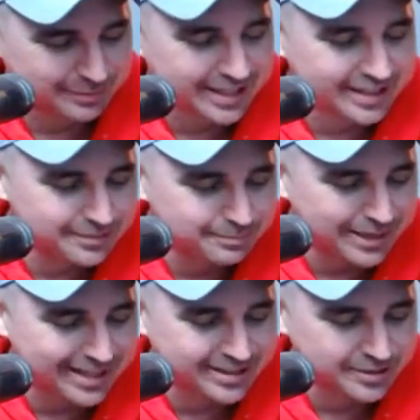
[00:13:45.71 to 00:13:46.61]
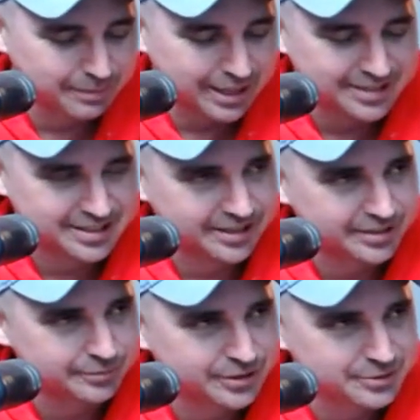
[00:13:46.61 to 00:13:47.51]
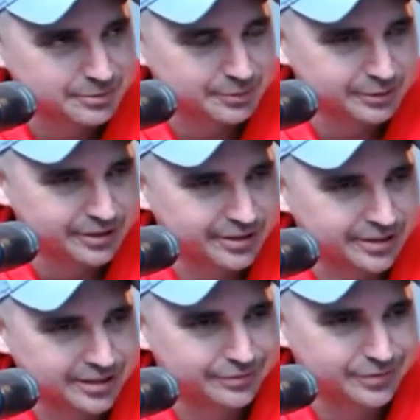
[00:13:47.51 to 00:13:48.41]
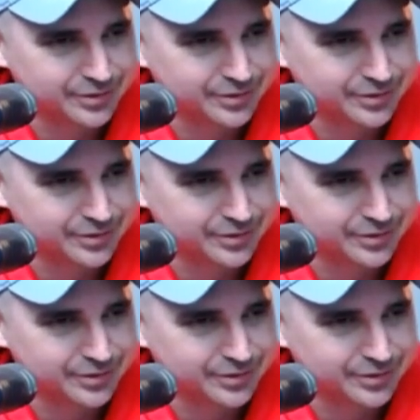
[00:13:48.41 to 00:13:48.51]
Mate, back into bartending, which is what we got you in here